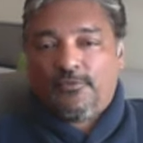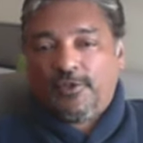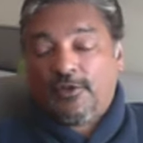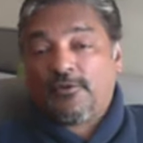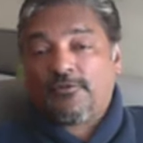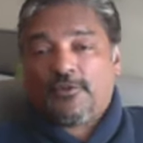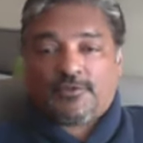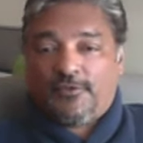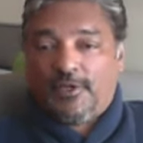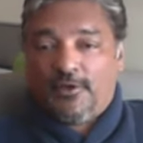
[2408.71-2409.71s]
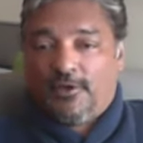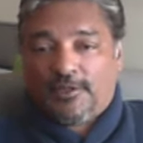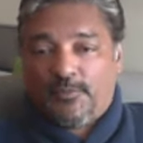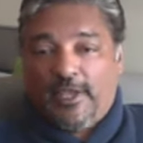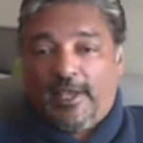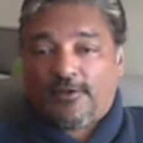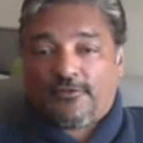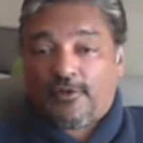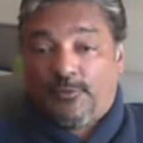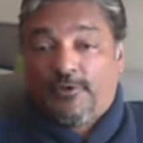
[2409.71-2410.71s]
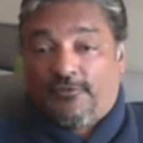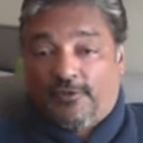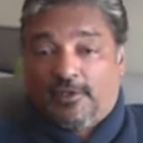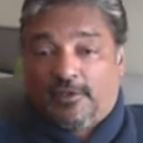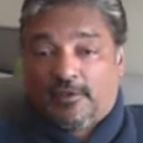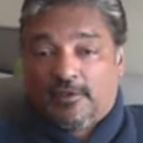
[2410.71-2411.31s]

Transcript: you know, if there's a video on demand for a movie,